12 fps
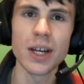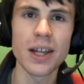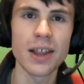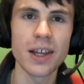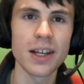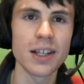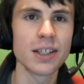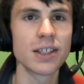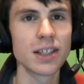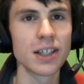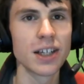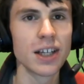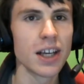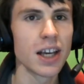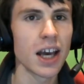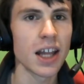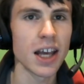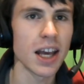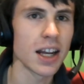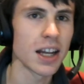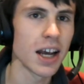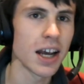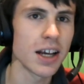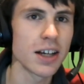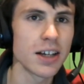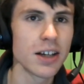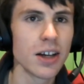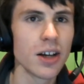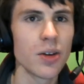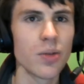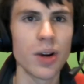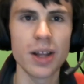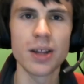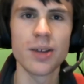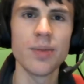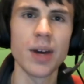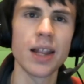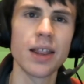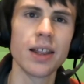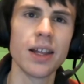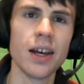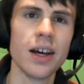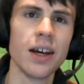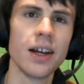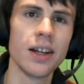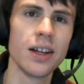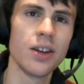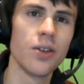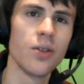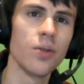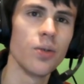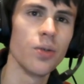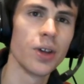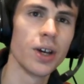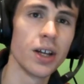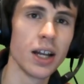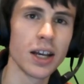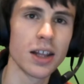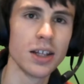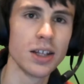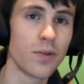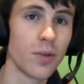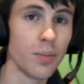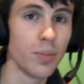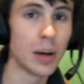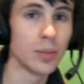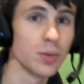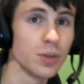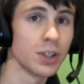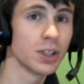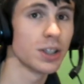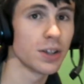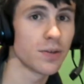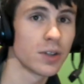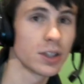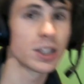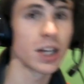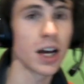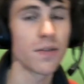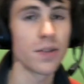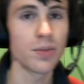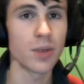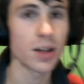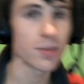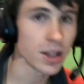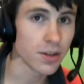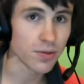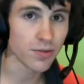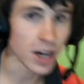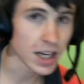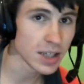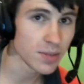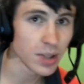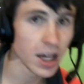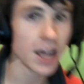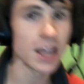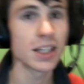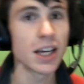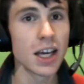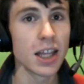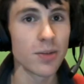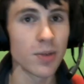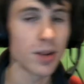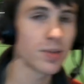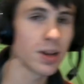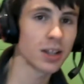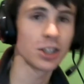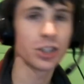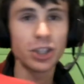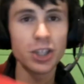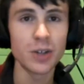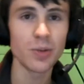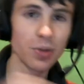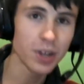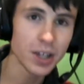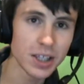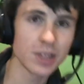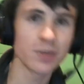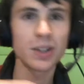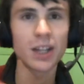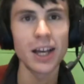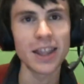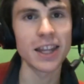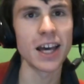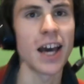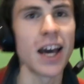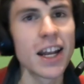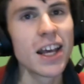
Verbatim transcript: things and how they had like one of them had the you know all the like the different bubbles that did different stuff and then one of them had the razor blades then one of them had the shield things that went like that